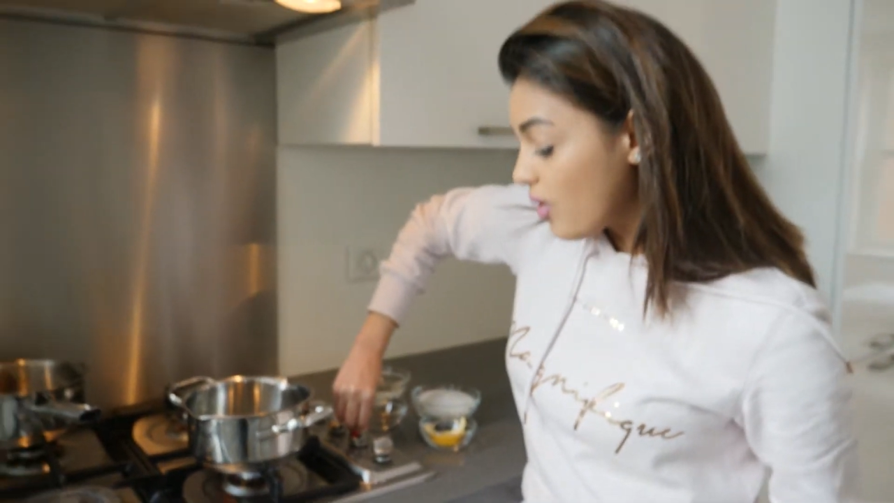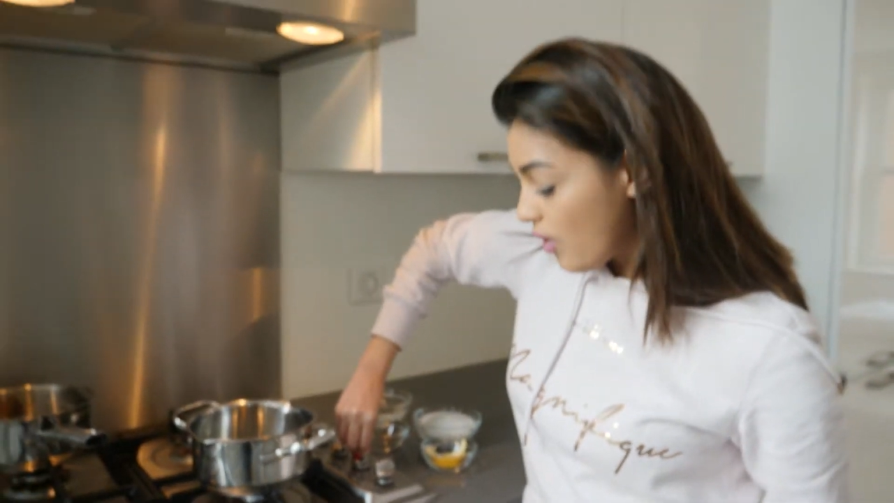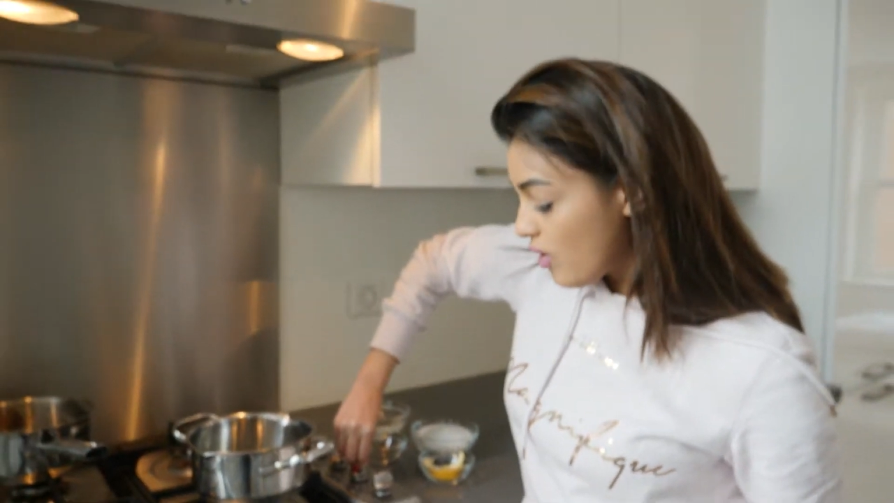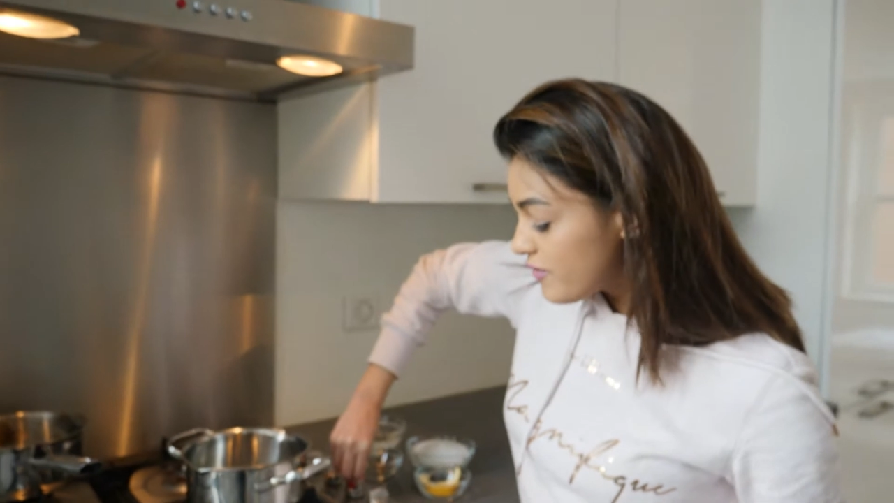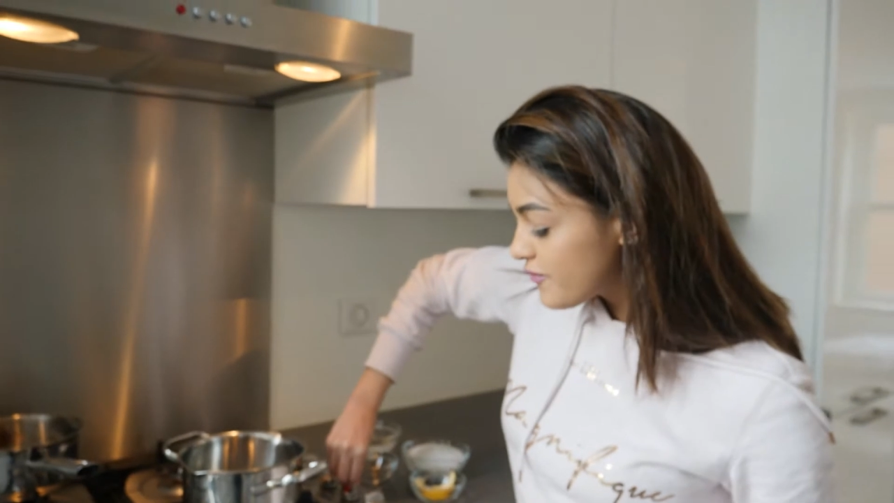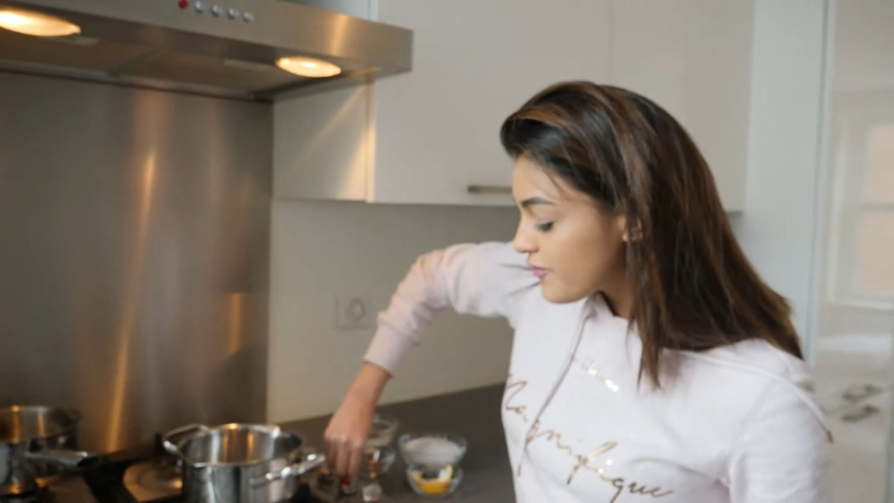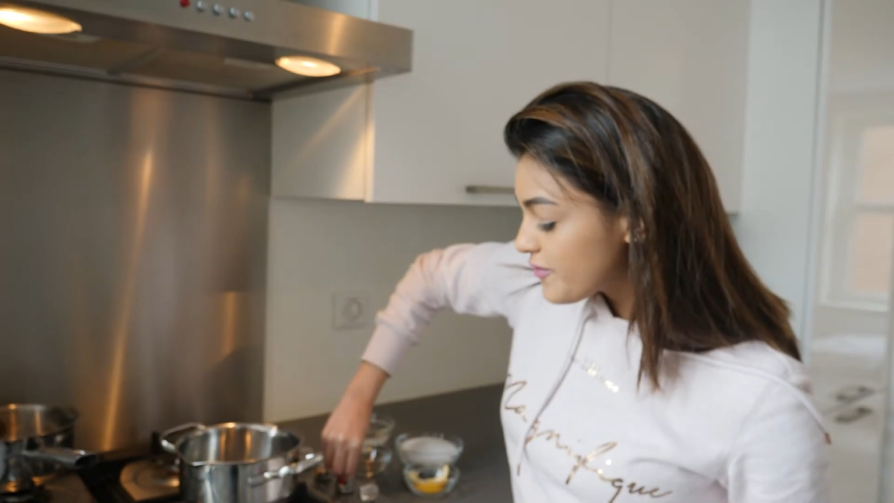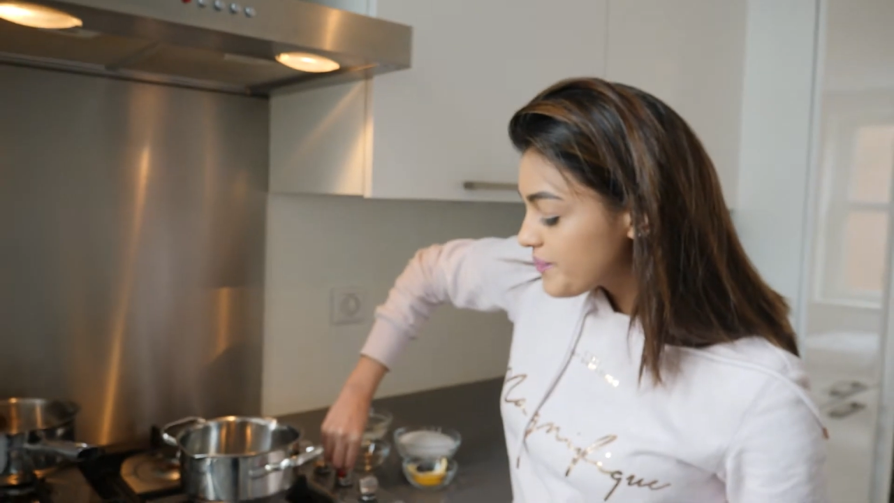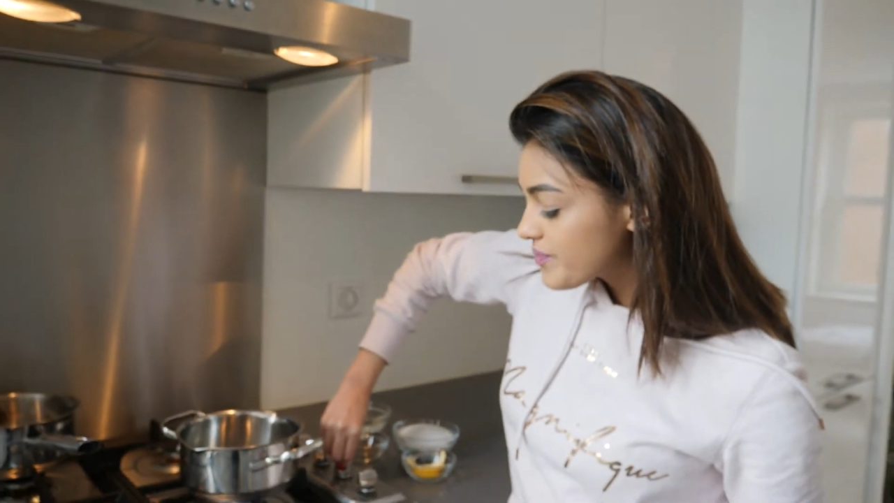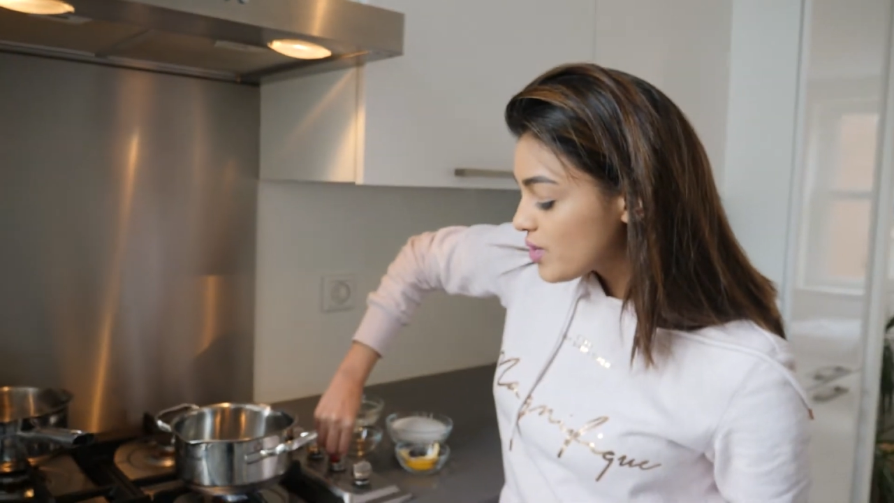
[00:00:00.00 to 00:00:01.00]
off,
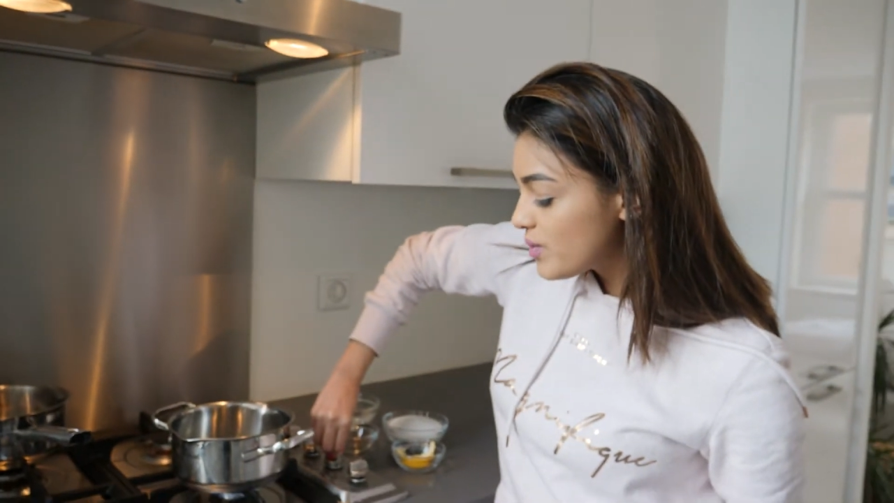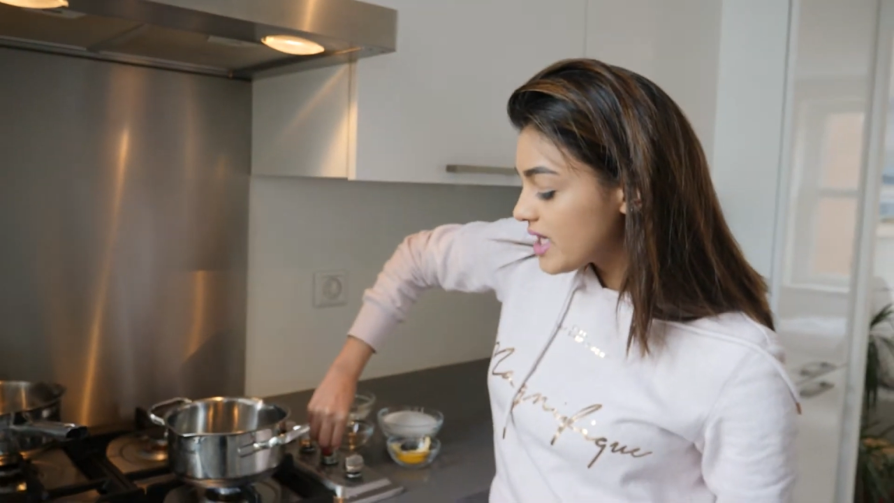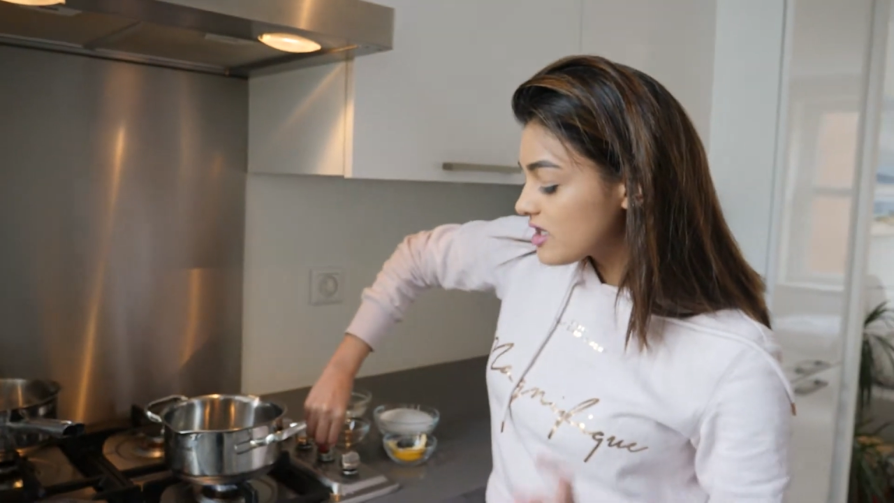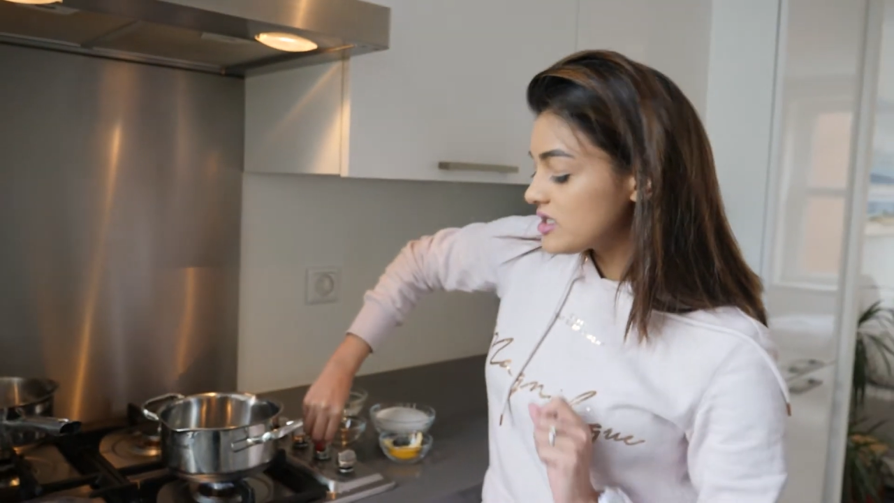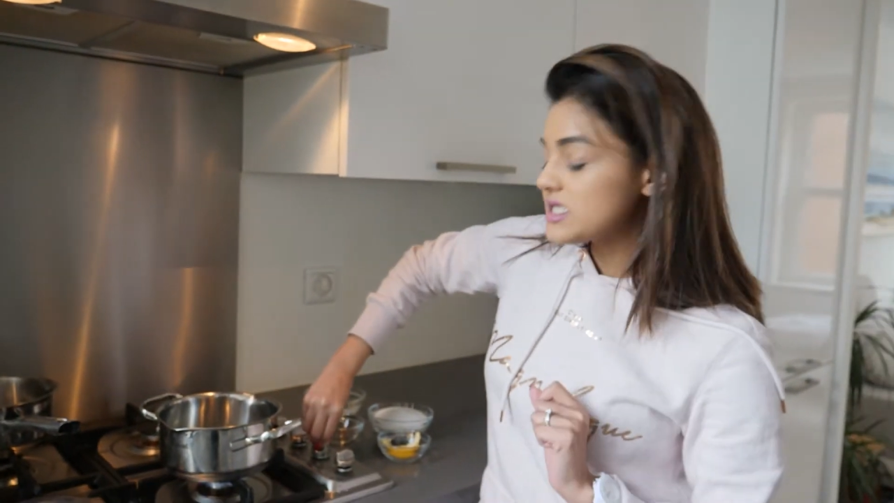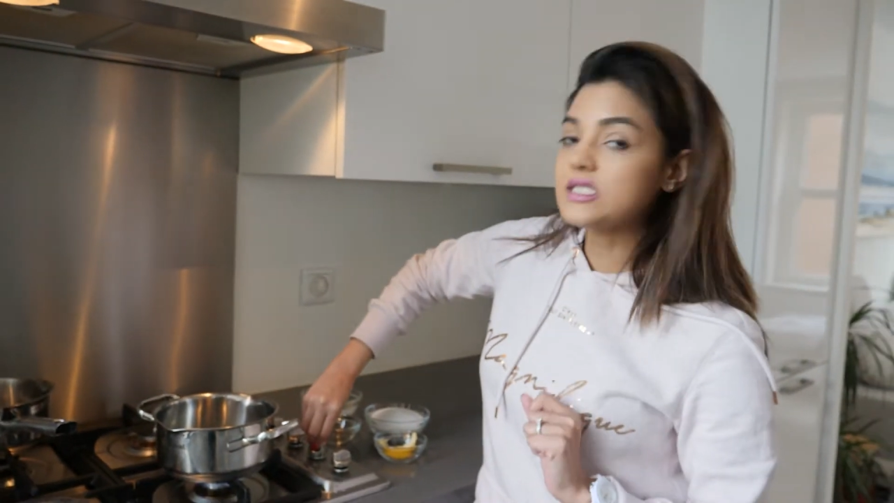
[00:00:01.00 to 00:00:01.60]
we are going to